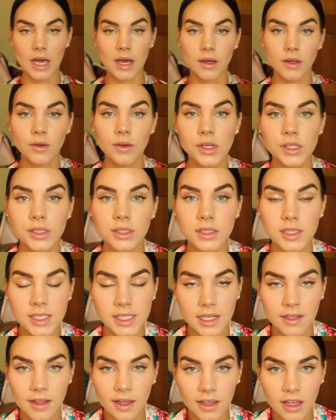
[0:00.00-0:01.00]
you can just
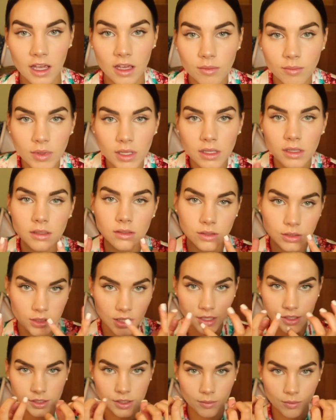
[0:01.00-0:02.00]
see that gave me
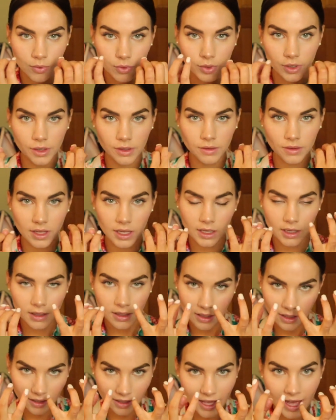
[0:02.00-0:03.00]
such a more
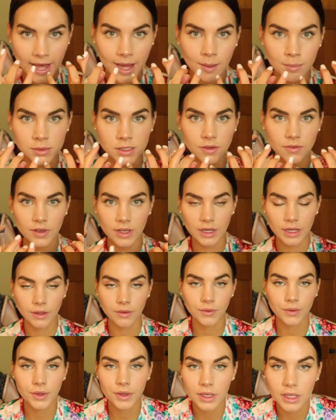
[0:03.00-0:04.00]
like
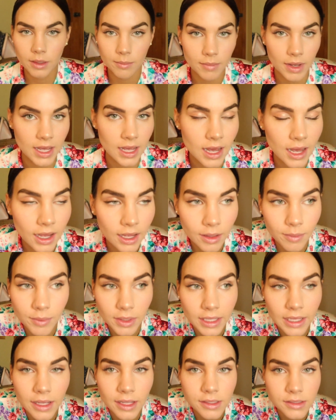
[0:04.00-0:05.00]
captivating look in my eye
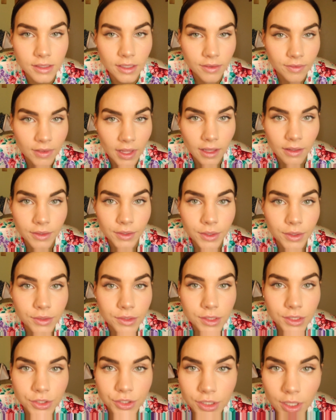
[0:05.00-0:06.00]
because of that little
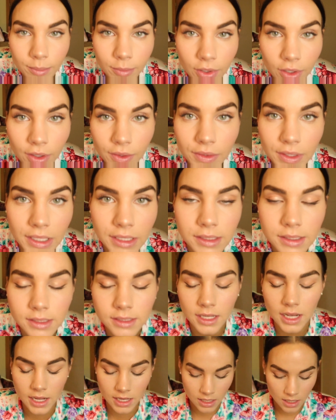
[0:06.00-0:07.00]
shimmer on the
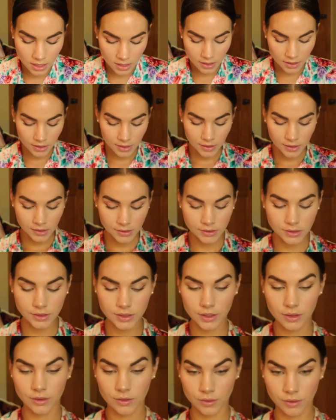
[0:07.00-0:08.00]
inside.
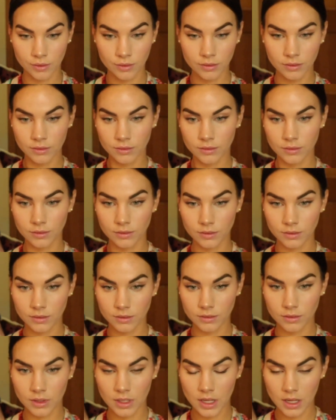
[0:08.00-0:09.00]
So
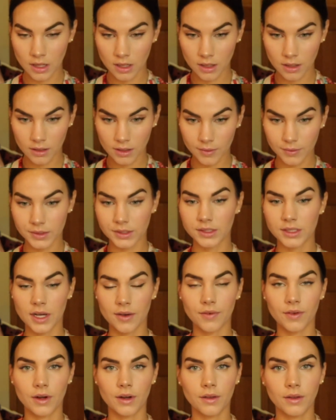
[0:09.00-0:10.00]
that was
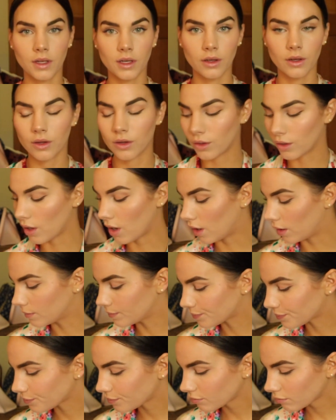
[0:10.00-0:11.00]
definitely a good call.
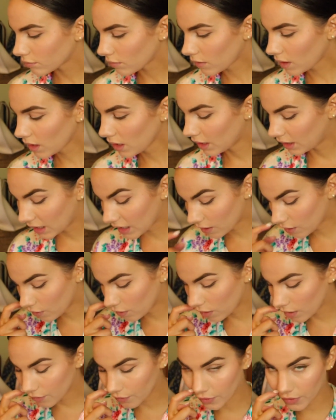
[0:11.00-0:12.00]

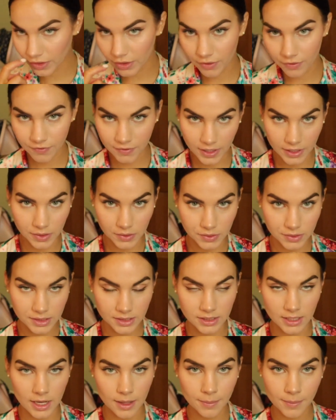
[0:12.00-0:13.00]
Now for the final
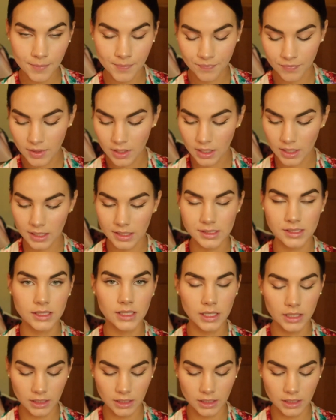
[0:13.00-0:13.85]
step is the